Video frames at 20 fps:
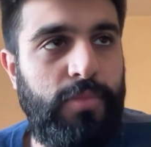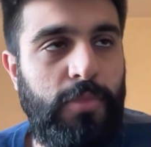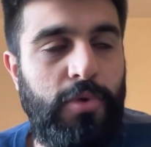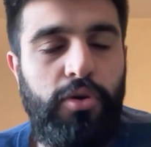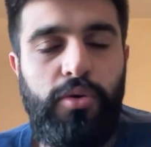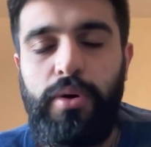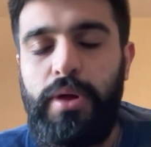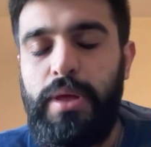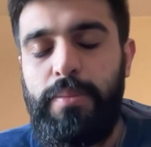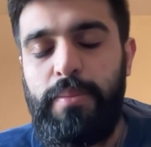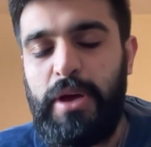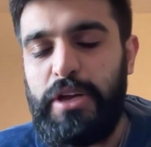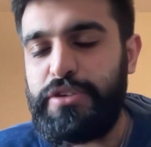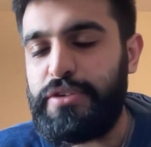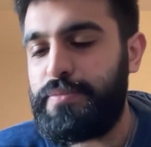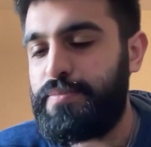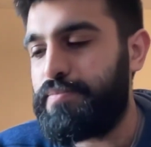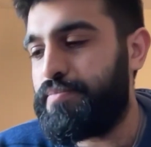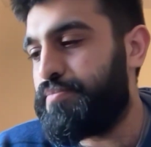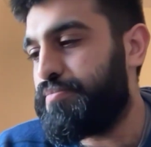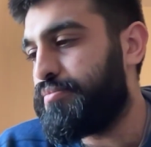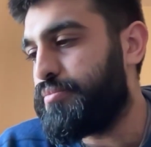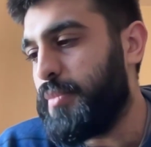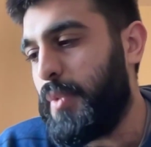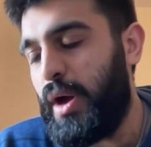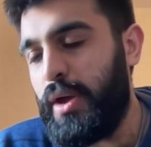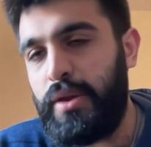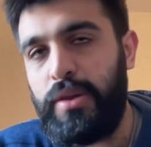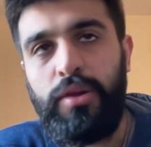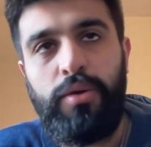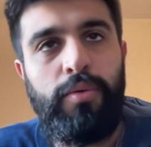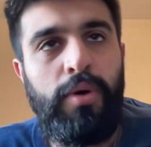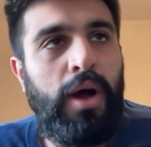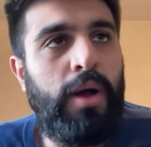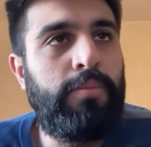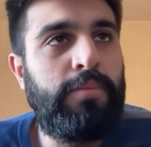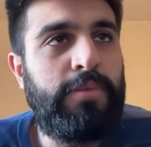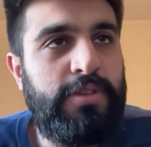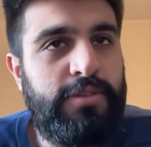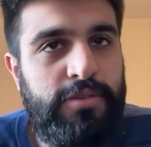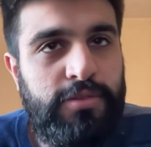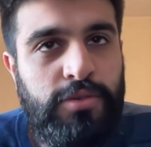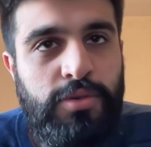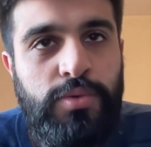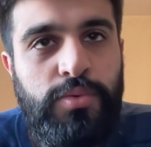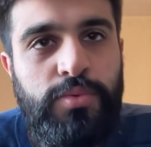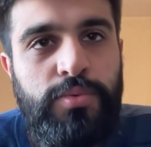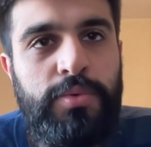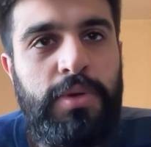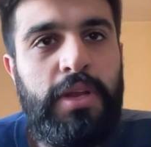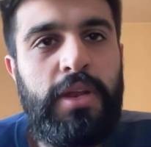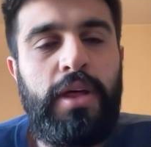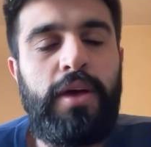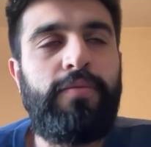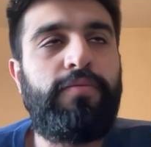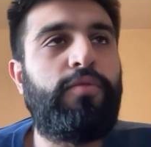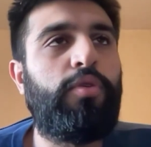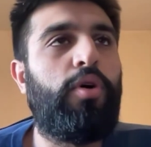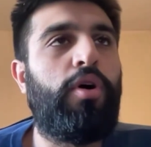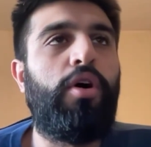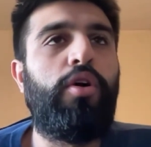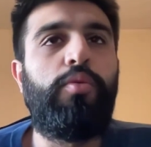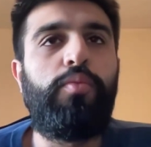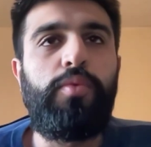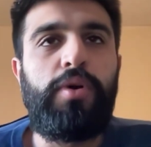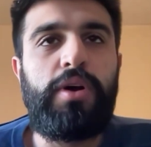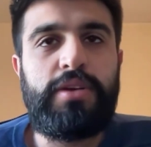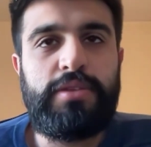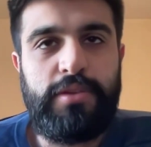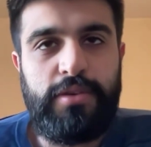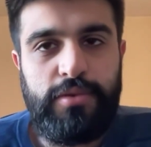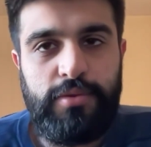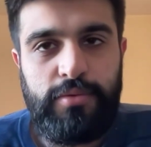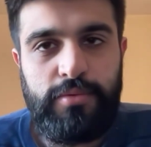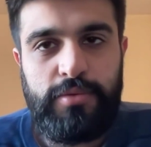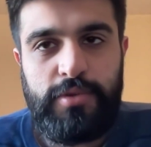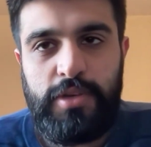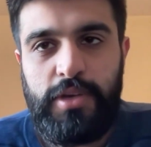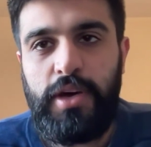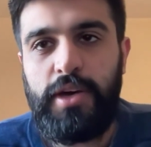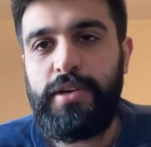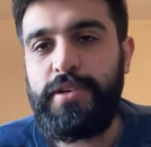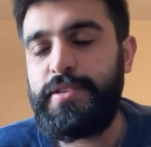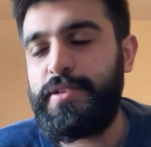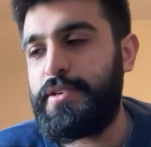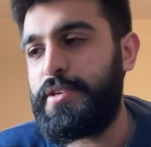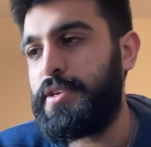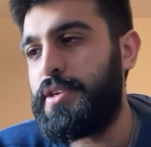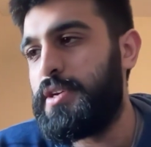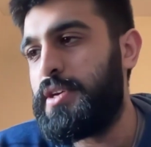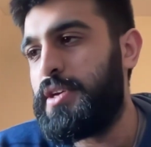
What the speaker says: Or imagine, I don't know, I'm in school and I've got homework to do tonight.